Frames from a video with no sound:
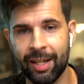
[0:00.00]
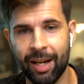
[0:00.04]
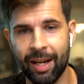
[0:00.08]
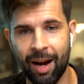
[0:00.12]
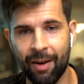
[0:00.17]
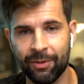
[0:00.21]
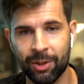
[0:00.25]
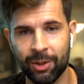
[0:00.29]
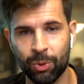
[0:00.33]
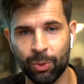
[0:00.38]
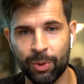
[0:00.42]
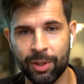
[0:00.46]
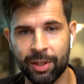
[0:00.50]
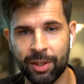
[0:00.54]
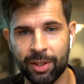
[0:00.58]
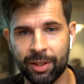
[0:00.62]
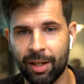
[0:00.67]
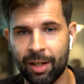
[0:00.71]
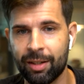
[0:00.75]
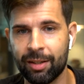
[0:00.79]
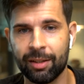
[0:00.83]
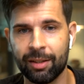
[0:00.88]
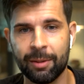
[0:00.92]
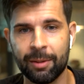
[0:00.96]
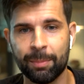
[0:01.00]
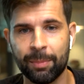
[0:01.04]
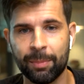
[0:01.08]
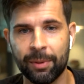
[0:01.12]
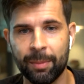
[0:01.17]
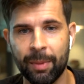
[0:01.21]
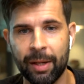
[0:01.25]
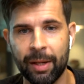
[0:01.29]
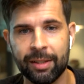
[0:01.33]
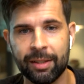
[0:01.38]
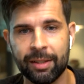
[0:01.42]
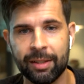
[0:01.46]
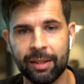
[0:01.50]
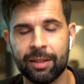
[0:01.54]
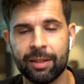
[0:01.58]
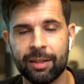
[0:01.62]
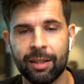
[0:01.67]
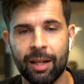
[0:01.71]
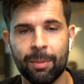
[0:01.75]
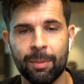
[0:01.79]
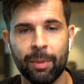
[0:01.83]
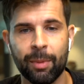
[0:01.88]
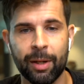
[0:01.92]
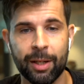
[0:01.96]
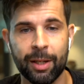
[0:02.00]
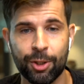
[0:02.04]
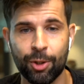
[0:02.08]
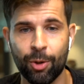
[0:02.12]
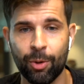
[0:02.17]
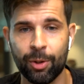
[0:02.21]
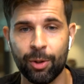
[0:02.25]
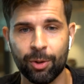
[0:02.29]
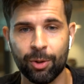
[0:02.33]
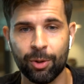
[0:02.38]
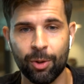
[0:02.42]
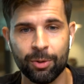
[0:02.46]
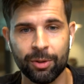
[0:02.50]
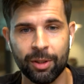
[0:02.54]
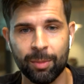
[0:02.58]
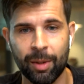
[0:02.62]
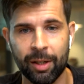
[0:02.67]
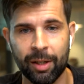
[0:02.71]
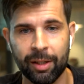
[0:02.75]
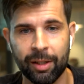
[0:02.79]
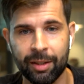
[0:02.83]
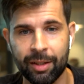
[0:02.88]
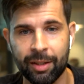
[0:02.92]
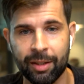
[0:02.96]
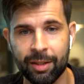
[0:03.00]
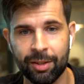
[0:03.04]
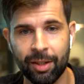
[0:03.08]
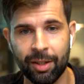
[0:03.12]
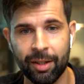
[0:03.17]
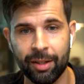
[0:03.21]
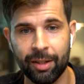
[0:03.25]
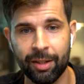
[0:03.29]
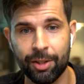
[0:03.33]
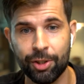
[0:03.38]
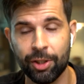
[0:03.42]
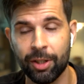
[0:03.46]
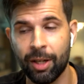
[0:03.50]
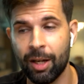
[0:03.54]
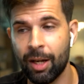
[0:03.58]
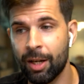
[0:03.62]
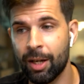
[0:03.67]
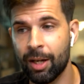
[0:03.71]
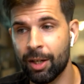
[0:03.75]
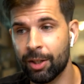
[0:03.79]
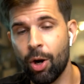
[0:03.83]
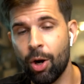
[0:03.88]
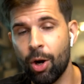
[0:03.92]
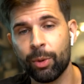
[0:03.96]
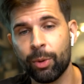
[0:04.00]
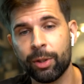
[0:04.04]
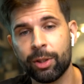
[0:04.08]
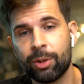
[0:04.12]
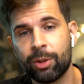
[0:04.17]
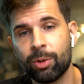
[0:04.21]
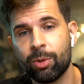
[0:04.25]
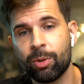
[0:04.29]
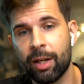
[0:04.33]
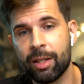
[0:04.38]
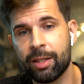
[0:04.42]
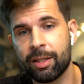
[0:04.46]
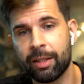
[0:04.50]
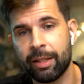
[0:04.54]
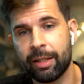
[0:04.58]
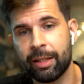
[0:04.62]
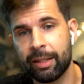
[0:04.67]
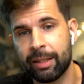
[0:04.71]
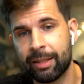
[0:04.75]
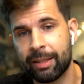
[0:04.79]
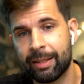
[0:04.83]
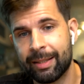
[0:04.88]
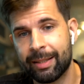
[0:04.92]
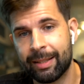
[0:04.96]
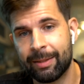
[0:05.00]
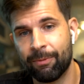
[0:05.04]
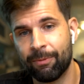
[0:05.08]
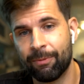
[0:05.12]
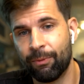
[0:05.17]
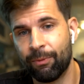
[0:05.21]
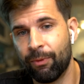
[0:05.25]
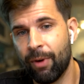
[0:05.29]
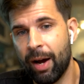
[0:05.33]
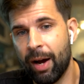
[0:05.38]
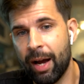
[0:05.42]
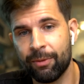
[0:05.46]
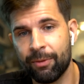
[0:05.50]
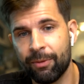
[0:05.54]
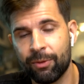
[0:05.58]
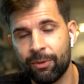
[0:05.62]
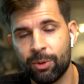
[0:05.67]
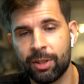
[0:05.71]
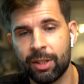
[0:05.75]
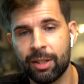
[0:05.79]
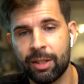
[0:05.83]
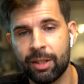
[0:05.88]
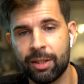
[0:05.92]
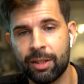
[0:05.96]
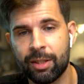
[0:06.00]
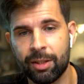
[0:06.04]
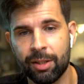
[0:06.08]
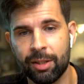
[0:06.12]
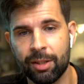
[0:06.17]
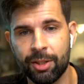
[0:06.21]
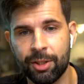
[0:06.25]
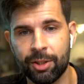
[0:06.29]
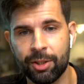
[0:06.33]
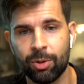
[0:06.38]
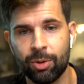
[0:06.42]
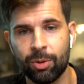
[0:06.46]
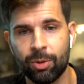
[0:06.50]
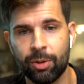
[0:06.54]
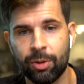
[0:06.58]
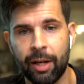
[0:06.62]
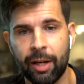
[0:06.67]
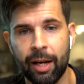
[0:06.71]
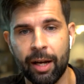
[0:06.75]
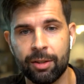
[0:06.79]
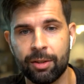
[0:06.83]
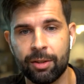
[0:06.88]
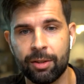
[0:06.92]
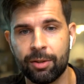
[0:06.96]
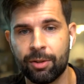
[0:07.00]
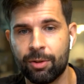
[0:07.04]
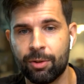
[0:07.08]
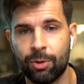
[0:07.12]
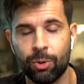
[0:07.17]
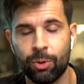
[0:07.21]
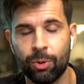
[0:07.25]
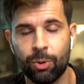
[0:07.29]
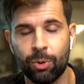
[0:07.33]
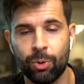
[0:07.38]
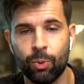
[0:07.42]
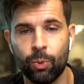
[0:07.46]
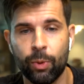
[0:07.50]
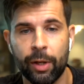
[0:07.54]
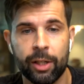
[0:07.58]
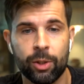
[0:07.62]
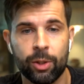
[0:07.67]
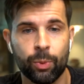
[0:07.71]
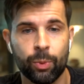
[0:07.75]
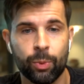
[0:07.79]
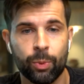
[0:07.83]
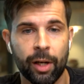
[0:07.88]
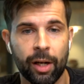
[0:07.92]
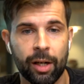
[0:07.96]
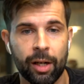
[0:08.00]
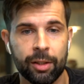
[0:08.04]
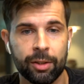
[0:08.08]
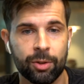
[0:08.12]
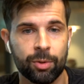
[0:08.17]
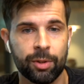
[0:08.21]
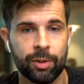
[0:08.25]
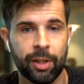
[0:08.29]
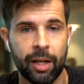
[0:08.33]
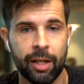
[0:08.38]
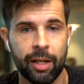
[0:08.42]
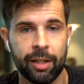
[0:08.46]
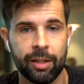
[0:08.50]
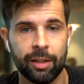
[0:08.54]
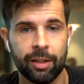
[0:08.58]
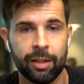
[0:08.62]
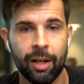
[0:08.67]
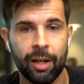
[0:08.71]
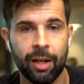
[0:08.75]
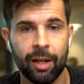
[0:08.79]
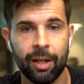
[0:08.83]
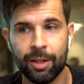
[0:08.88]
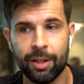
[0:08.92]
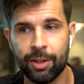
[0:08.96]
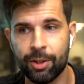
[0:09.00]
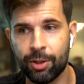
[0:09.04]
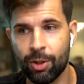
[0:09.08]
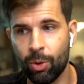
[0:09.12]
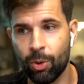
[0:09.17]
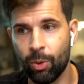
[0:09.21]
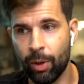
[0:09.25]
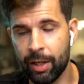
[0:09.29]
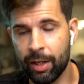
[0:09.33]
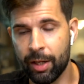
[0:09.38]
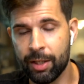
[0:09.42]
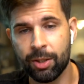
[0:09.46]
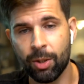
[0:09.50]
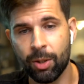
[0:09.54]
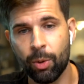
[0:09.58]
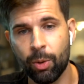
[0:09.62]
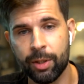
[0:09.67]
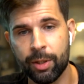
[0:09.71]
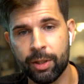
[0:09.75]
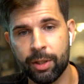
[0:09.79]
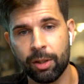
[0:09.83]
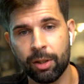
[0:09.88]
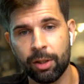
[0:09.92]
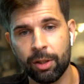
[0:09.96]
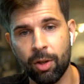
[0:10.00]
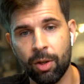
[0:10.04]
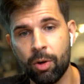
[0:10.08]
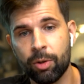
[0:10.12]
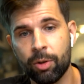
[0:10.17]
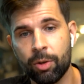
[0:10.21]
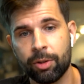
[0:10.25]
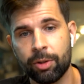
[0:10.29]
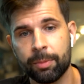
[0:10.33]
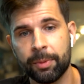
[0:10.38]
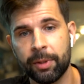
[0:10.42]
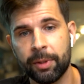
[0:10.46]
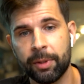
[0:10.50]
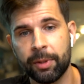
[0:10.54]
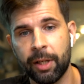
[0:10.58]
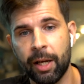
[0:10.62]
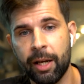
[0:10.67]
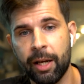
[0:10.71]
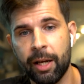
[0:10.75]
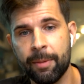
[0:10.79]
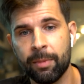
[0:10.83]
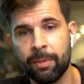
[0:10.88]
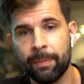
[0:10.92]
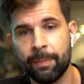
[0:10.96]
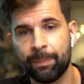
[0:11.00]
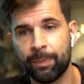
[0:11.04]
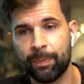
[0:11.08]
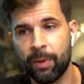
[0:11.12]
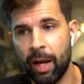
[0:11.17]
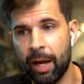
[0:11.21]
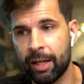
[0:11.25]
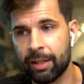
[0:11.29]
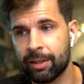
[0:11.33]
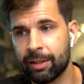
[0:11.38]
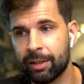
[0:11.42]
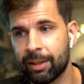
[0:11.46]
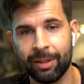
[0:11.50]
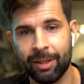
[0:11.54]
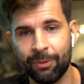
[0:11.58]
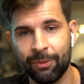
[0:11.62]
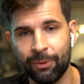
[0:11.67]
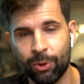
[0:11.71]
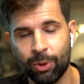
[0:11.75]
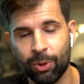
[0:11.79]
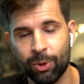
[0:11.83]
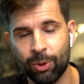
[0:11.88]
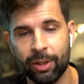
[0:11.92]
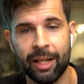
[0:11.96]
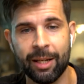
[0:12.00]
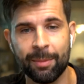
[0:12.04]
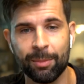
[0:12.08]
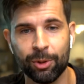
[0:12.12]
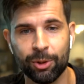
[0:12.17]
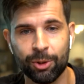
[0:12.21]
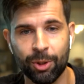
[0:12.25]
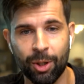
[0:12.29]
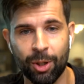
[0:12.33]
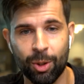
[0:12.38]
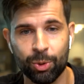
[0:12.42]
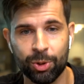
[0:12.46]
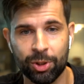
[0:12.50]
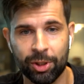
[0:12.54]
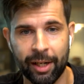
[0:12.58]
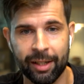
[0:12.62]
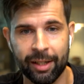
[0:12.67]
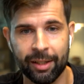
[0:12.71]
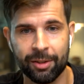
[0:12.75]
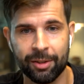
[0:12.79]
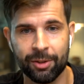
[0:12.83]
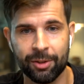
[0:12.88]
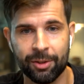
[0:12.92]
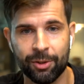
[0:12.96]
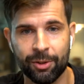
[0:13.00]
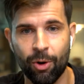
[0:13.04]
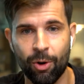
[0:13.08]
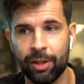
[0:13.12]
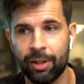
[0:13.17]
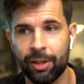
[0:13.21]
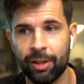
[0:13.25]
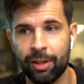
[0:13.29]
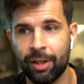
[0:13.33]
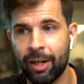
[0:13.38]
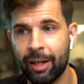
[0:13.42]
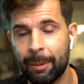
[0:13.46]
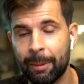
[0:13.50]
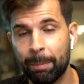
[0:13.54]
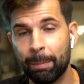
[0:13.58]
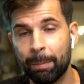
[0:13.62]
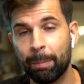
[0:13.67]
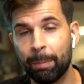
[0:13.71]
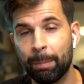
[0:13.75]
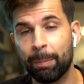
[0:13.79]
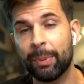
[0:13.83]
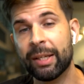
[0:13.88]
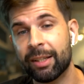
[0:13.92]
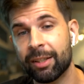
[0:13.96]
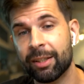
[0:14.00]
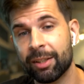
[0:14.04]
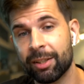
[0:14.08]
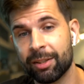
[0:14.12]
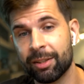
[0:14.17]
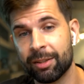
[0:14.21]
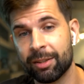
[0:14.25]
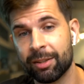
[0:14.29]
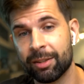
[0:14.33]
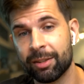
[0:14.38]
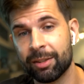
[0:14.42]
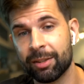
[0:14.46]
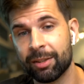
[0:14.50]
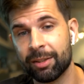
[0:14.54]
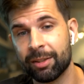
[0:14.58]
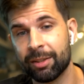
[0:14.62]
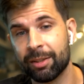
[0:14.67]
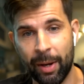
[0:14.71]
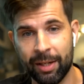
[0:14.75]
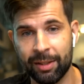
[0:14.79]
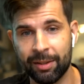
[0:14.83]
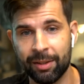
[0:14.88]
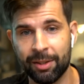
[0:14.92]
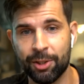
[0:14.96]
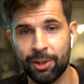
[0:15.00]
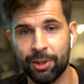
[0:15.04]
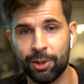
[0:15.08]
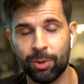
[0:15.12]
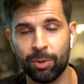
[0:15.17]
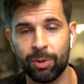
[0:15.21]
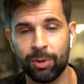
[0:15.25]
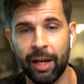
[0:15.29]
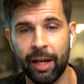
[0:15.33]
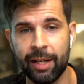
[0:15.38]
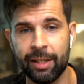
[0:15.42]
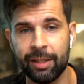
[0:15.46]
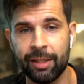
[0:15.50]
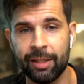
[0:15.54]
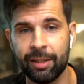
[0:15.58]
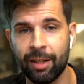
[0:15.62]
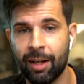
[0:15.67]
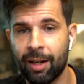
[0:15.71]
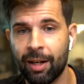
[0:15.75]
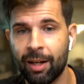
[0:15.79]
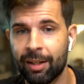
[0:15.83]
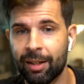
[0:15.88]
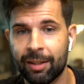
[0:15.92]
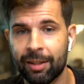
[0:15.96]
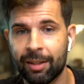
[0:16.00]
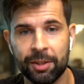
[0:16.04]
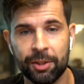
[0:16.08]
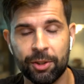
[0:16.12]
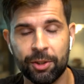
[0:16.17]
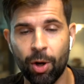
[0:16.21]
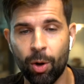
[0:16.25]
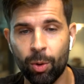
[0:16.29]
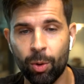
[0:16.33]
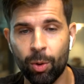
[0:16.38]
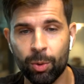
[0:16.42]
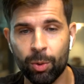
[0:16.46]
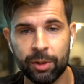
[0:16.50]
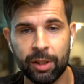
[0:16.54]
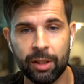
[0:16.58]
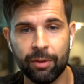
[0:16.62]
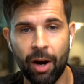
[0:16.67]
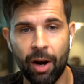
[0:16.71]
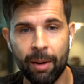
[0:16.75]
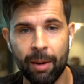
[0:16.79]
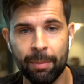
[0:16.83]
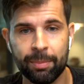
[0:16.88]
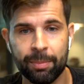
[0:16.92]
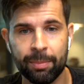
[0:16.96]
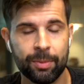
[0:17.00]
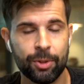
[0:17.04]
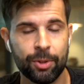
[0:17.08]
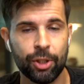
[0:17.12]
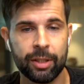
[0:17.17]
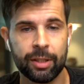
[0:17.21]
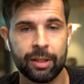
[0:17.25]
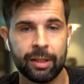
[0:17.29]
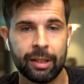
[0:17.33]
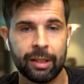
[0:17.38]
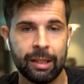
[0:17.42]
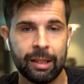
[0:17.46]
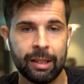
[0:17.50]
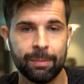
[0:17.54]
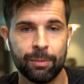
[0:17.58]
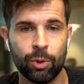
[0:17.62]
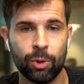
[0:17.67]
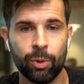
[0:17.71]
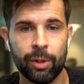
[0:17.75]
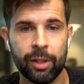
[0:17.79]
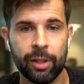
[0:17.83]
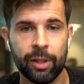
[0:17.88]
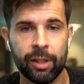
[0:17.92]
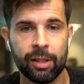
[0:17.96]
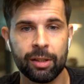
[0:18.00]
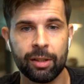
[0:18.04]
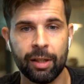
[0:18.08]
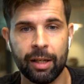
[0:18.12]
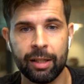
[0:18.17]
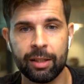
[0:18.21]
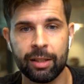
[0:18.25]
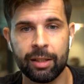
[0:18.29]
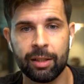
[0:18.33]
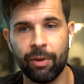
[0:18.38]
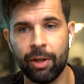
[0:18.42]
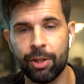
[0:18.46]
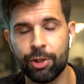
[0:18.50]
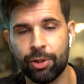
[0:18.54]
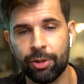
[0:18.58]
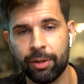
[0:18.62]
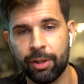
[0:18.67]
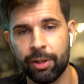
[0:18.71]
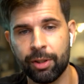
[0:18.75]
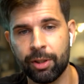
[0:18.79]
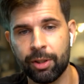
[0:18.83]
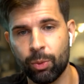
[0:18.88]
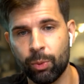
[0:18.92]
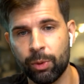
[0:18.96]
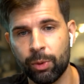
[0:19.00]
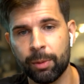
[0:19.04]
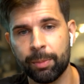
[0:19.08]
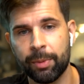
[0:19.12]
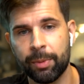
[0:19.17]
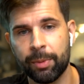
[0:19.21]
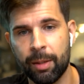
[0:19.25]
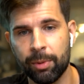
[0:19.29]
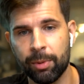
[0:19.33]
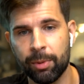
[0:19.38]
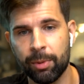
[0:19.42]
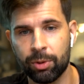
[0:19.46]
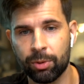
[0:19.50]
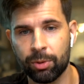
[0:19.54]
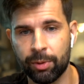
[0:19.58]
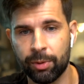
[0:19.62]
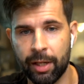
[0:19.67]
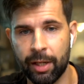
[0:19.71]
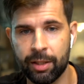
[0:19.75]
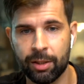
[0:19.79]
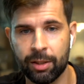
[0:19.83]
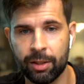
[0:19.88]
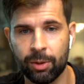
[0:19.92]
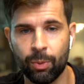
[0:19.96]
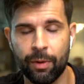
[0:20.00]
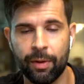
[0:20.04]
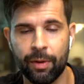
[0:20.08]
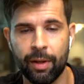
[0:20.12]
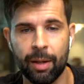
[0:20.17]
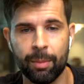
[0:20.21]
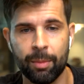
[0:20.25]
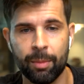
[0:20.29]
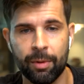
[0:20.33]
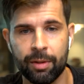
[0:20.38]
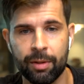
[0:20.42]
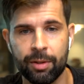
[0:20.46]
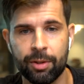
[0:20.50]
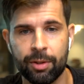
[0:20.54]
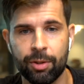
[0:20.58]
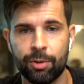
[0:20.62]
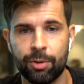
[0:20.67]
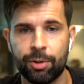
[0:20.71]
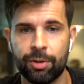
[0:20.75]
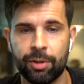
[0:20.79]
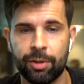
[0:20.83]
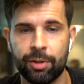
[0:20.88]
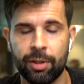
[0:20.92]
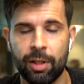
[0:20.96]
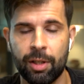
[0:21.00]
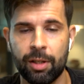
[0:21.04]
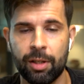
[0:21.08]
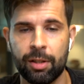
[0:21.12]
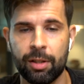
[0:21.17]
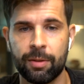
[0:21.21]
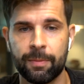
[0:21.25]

after we started implementing some SEO and content marketing strategy. No, it took us like 5 to 6 years to get to where we are today. So SEO is a long-term game. And if you're unable to outrank your bigger competitors today, don't give up, just keep doing it, and eventually you will be able to wrestle with them in the search results.